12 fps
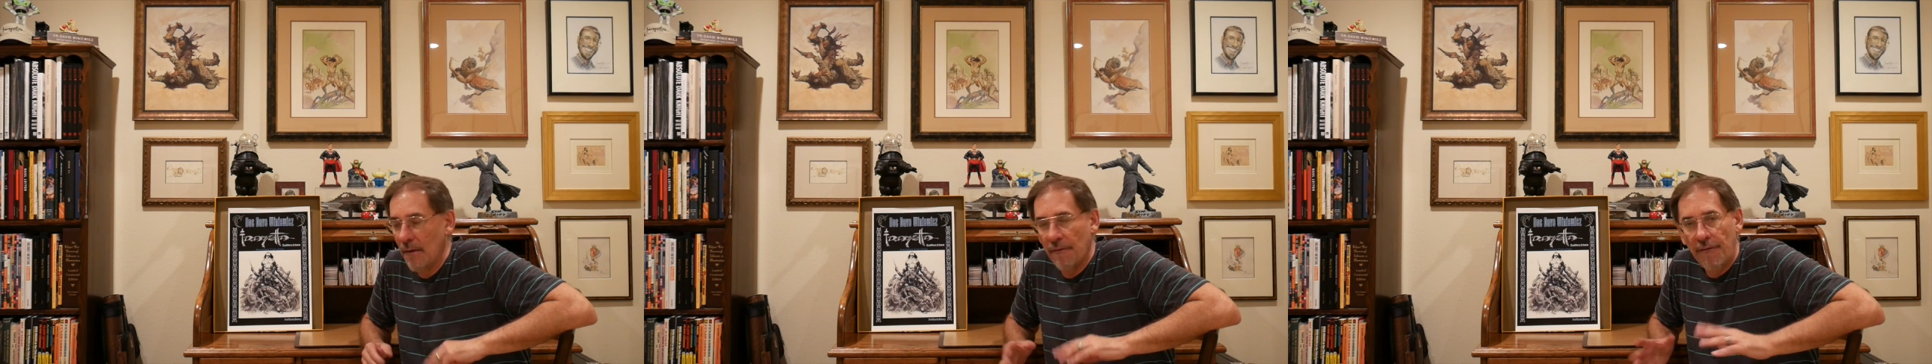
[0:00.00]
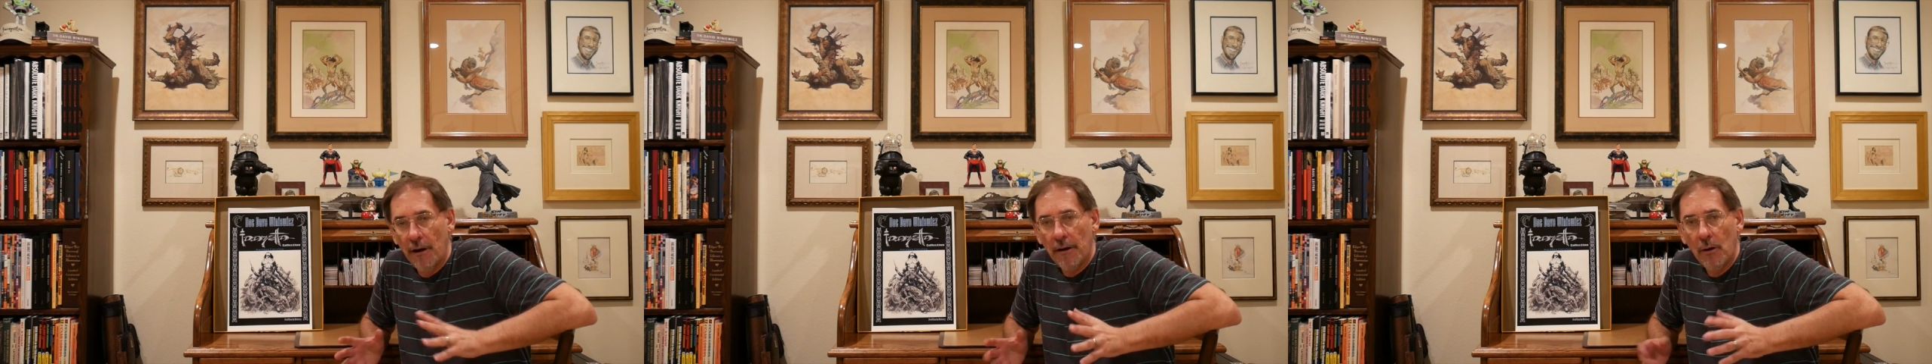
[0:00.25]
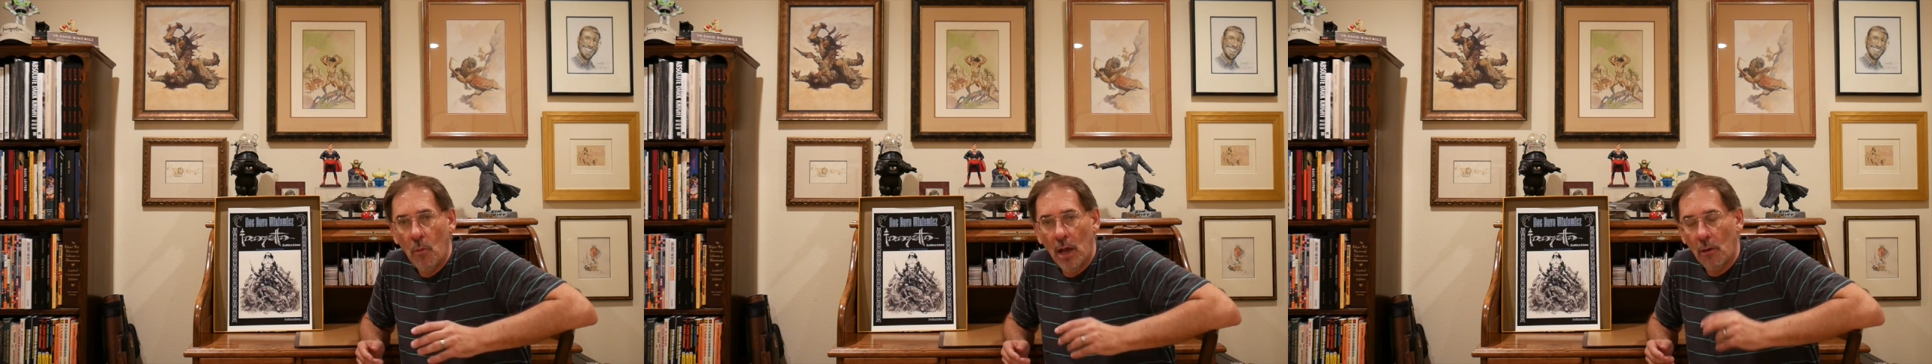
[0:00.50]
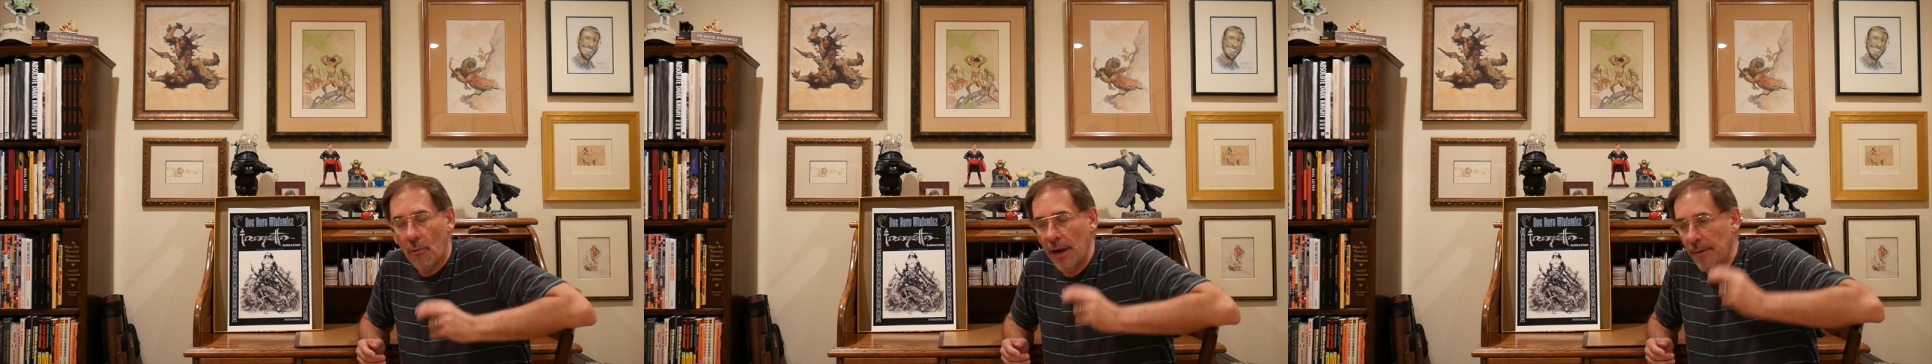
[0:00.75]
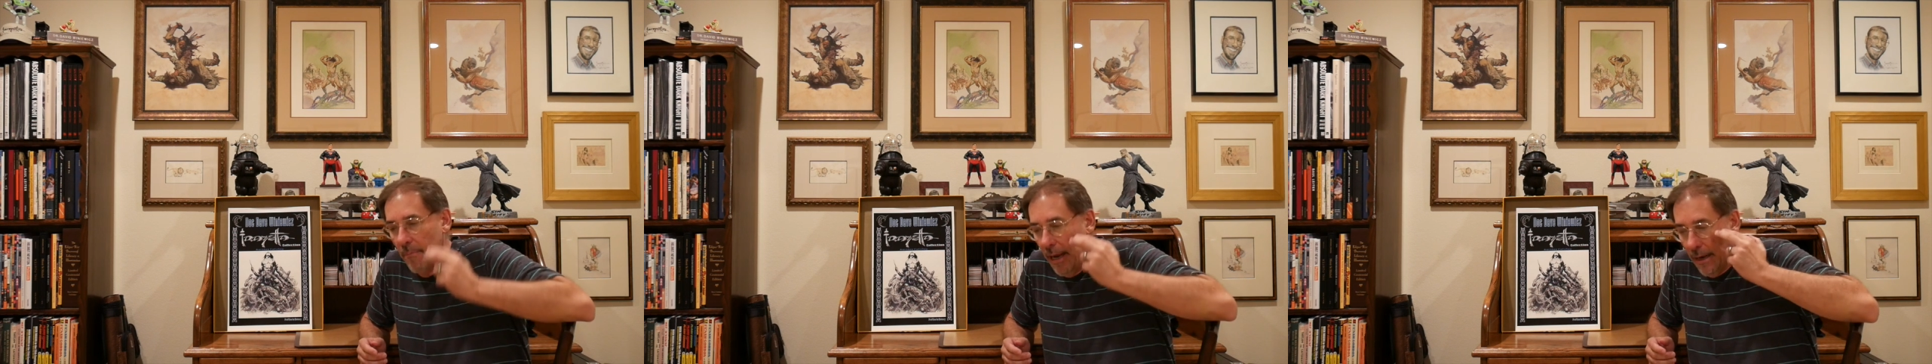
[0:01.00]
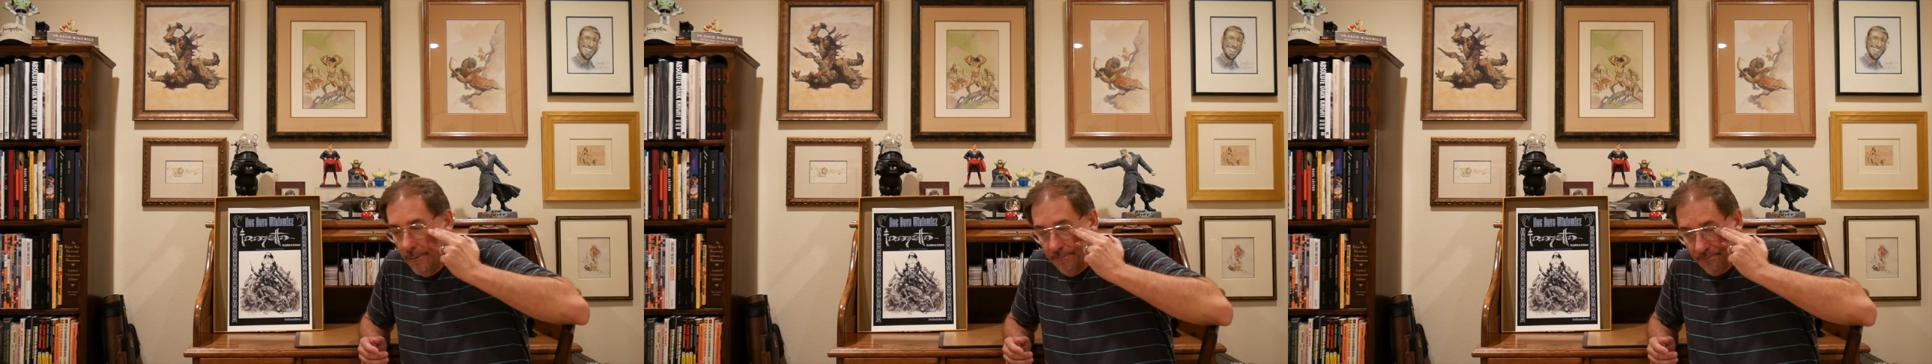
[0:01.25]
Very well-read
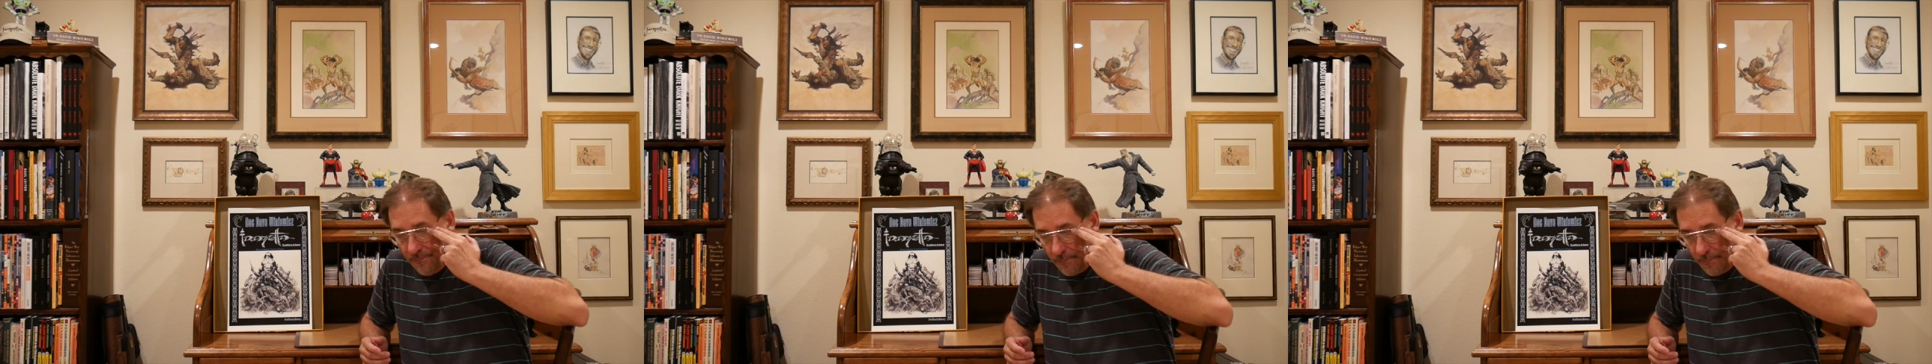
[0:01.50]
man,